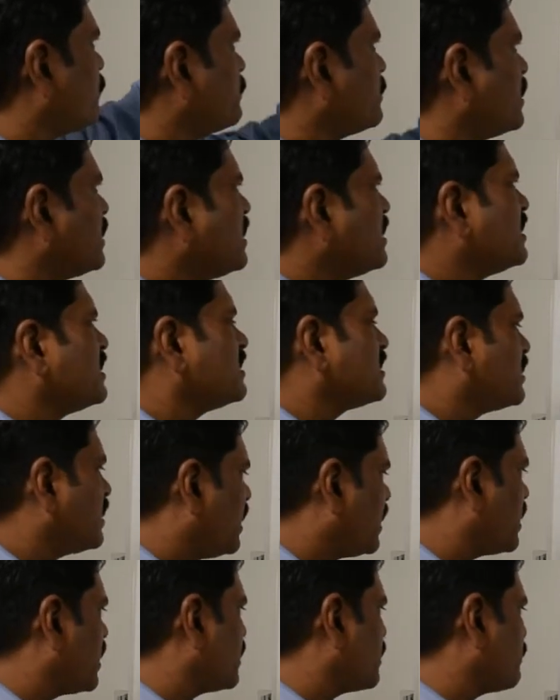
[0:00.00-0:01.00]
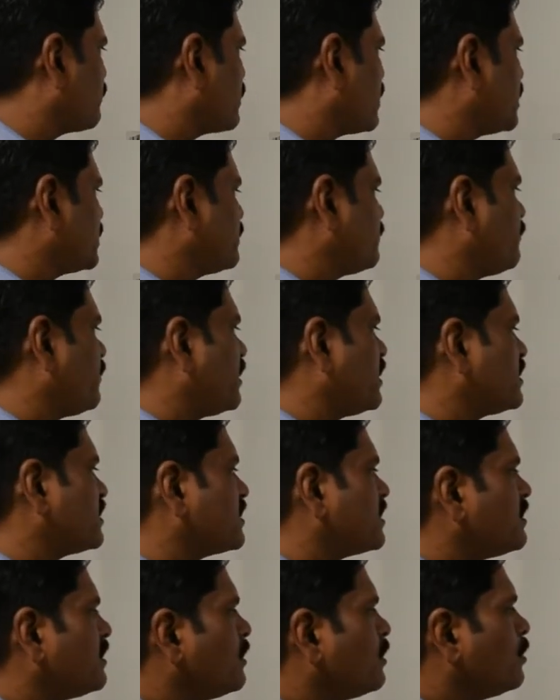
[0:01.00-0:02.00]
of the three kingdom
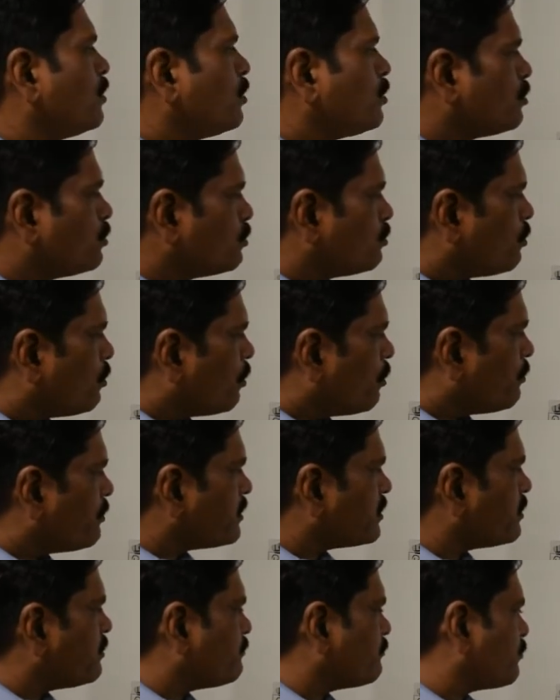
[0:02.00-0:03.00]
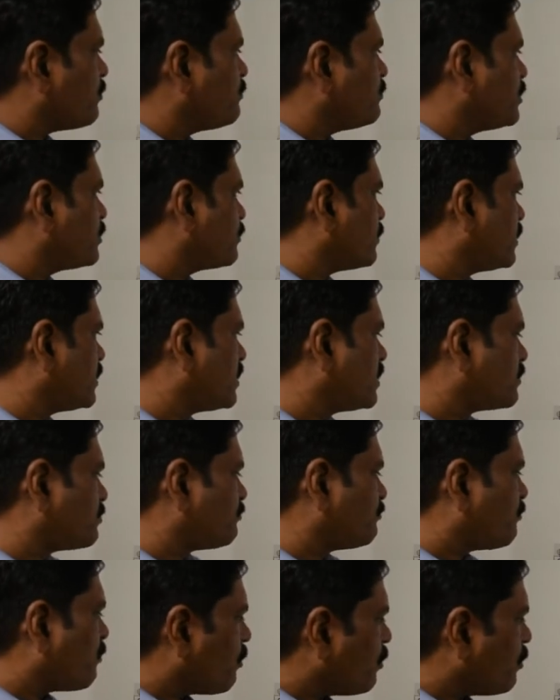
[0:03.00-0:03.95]
classification. To overcome from this one thing, this